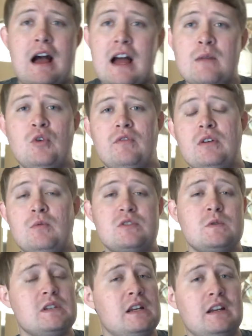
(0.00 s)
iMovie, which
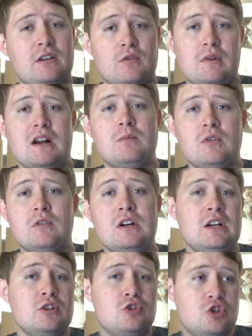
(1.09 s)
was an incredible,
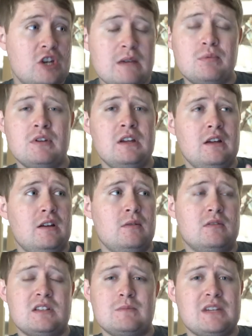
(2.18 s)
cheap,
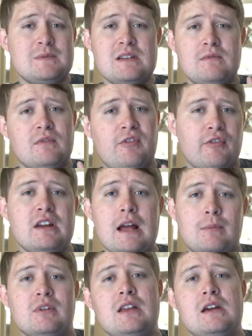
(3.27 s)
and sometimes even free
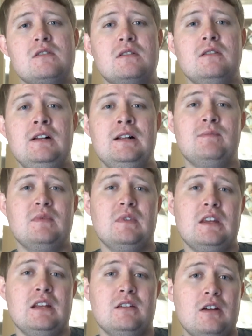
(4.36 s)
application
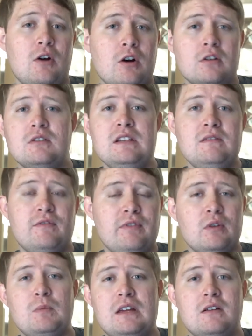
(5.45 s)
that early
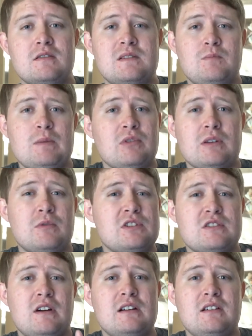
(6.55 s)
filmmakers and people that were
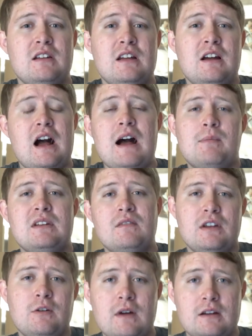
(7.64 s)
just trying to hop into
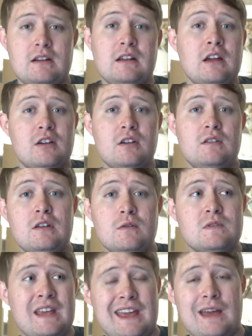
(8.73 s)
video editing could
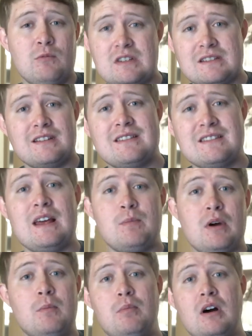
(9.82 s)
use, and was just a step
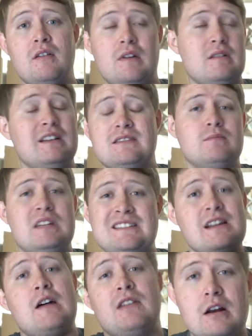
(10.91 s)
above.
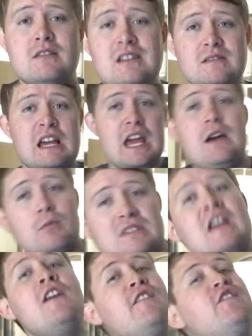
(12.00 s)
Let's not kid ourselves. It was
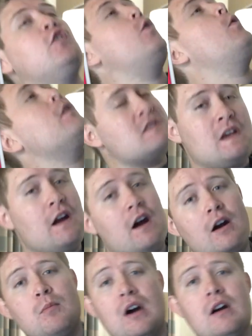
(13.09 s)
floors
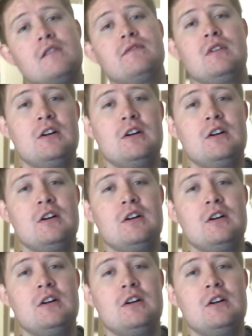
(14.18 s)
above